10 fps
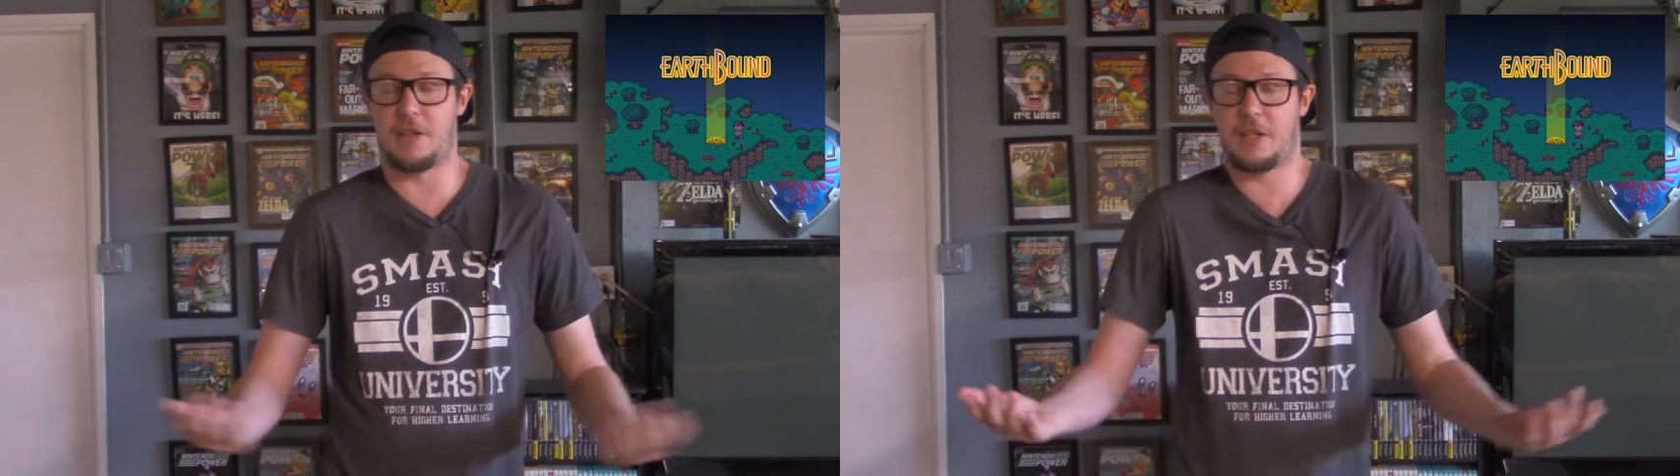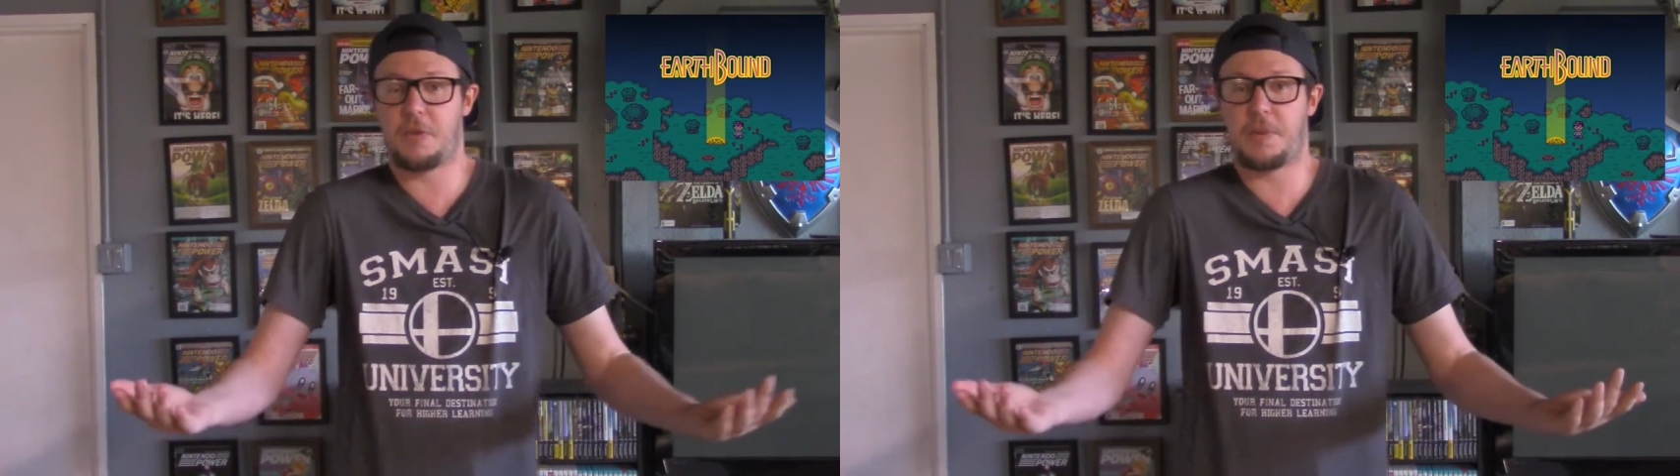
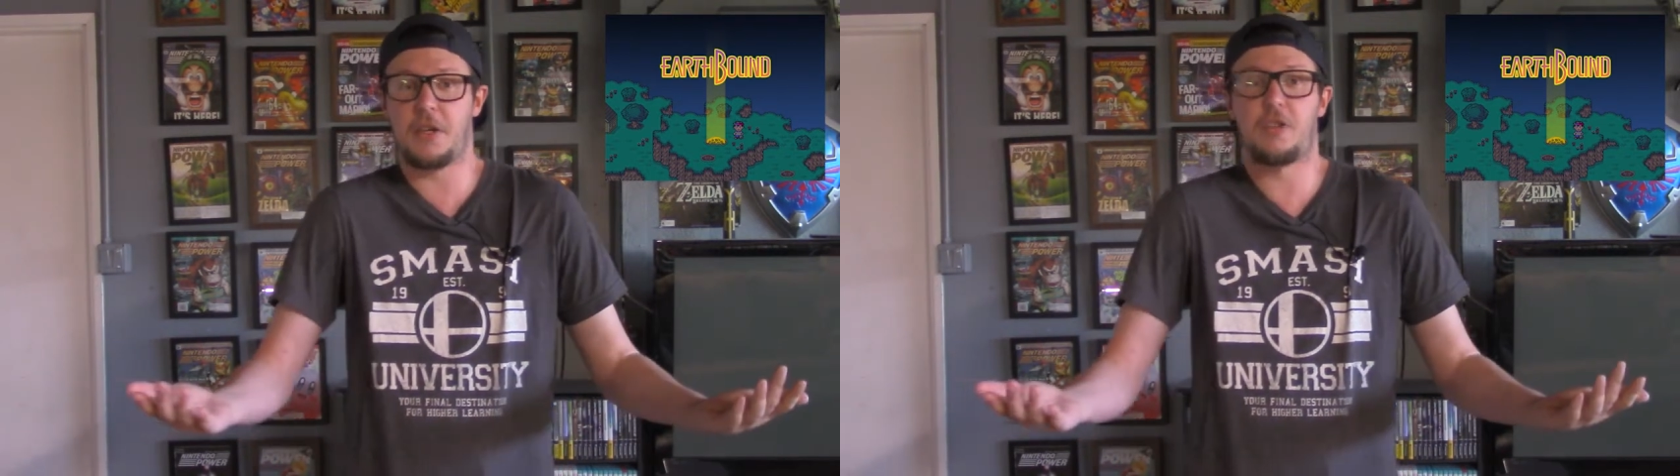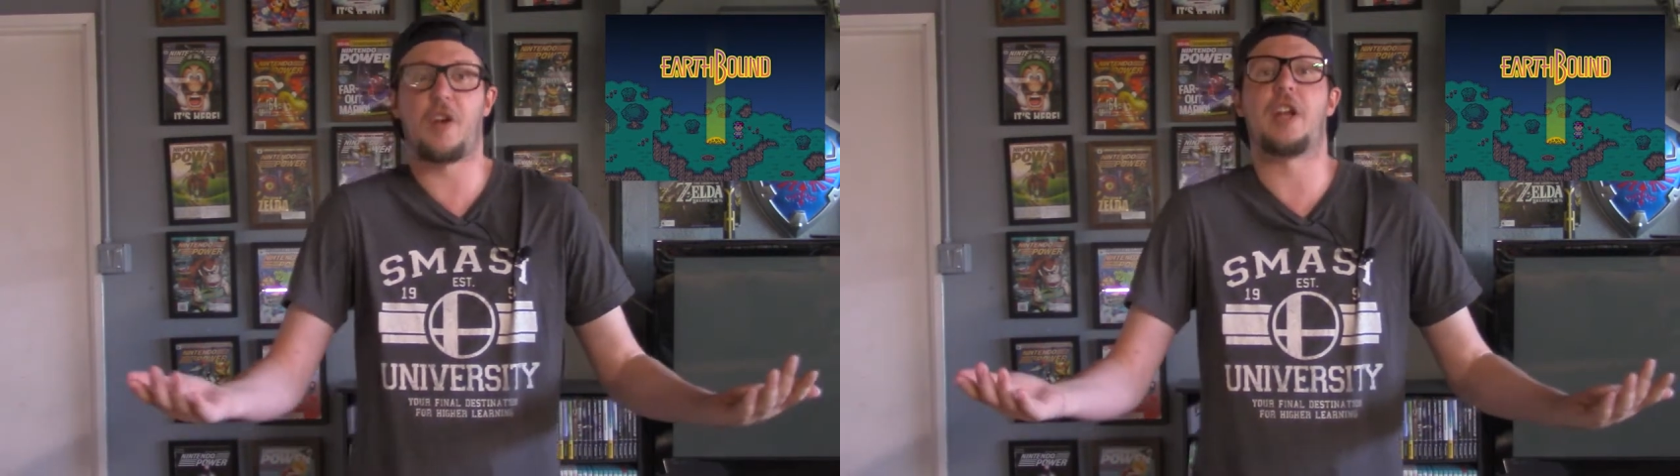it would be
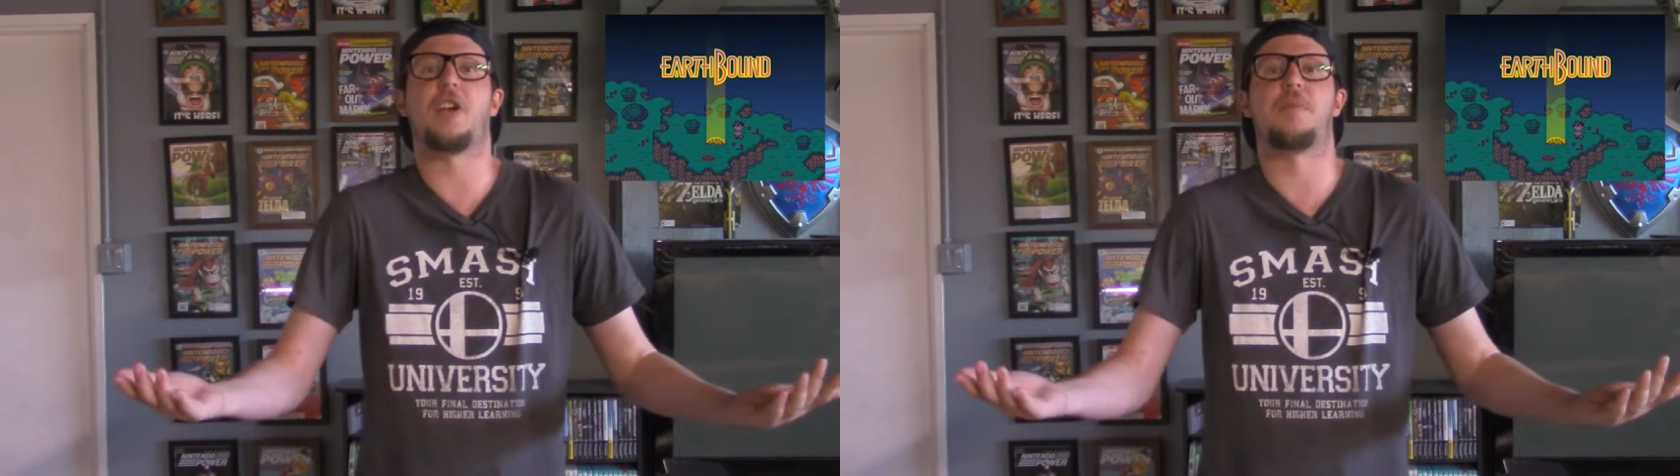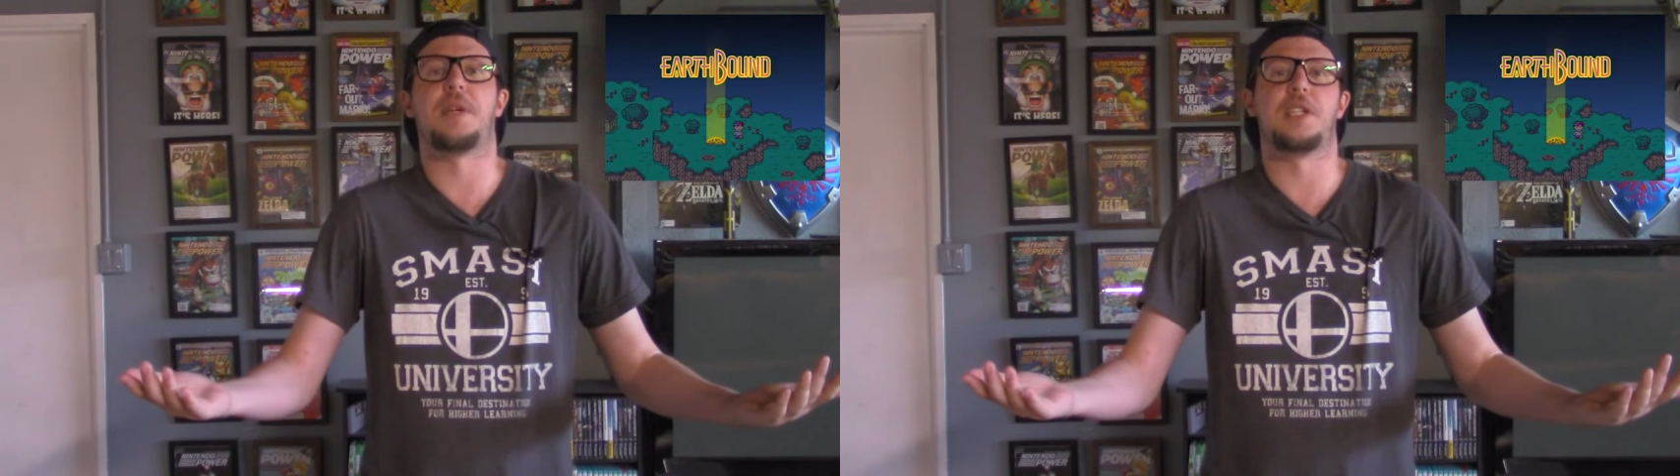a great
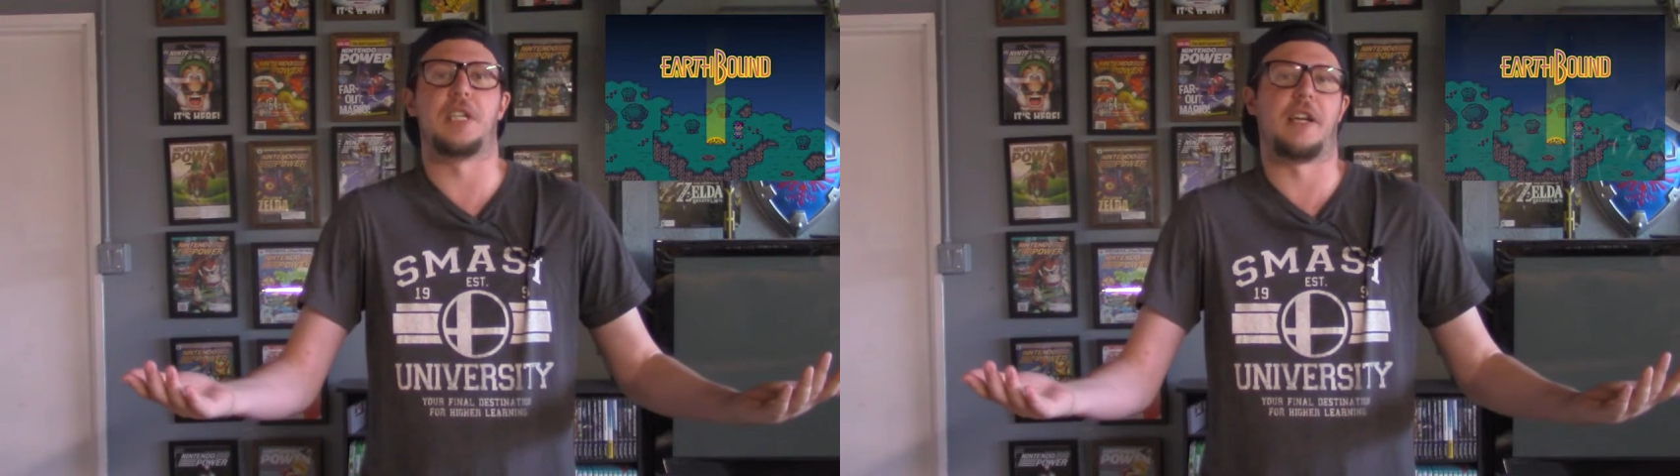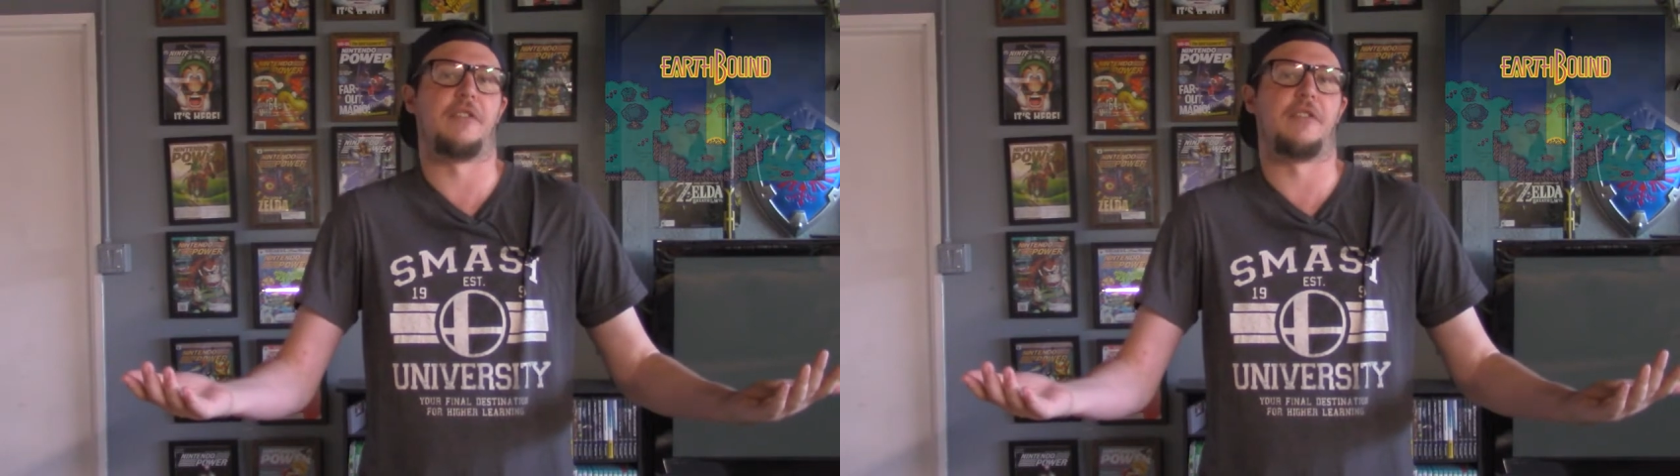RPG,